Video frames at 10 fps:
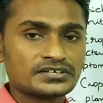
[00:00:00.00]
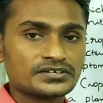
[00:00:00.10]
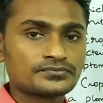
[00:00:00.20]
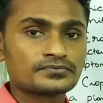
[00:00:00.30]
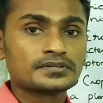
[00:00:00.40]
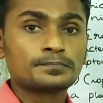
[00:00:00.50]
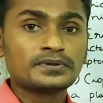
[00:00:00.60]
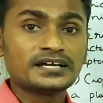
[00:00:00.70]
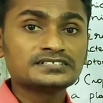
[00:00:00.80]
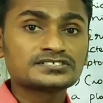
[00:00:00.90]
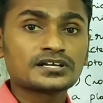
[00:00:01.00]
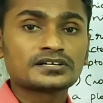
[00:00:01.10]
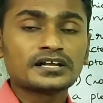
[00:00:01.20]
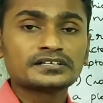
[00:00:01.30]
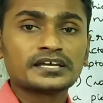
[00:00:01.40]
If the plants are
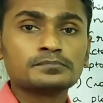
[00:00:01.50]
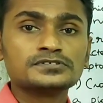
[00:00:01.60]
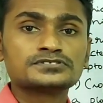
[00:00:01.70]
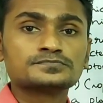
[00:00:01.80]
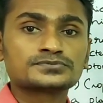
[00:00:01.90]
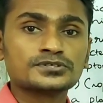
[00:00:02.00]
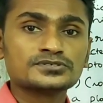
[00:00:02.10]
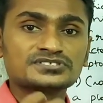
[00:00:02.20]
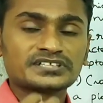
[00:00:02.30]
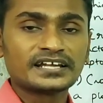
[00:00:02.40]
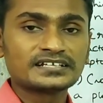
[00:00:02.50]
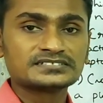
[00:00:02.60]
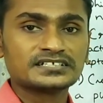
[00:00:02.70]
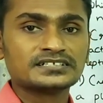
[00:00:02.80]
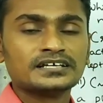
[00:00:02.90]
not able to produce
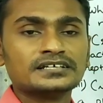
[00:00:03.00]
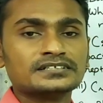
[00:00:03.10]
nitrogen,